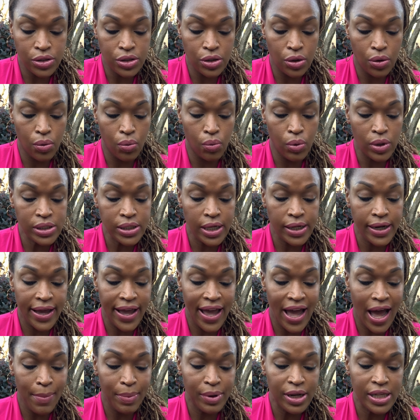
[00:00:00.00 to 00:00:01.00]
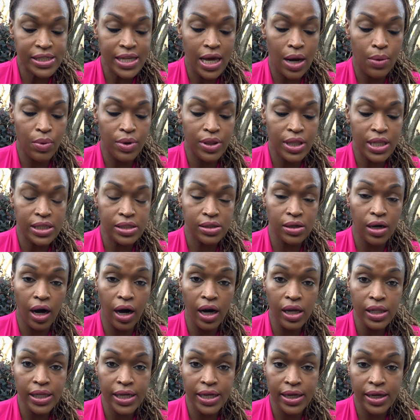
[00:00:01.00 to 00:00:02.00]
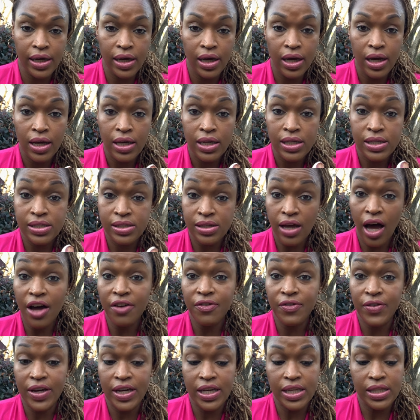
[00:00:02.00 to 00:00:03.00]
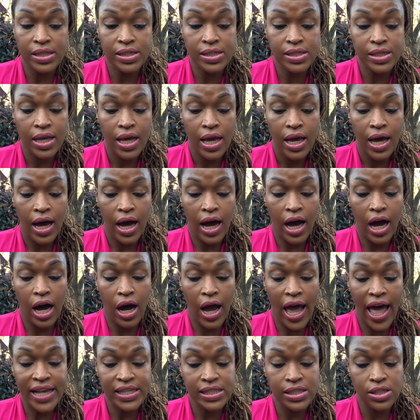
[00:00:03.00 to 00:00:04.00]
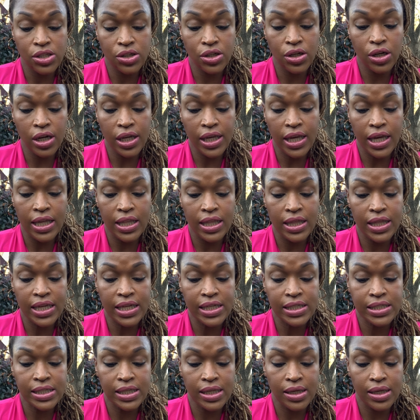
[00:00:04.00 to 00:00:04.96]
So what's gonna happen is that when this garlic softens, as it's cooking, these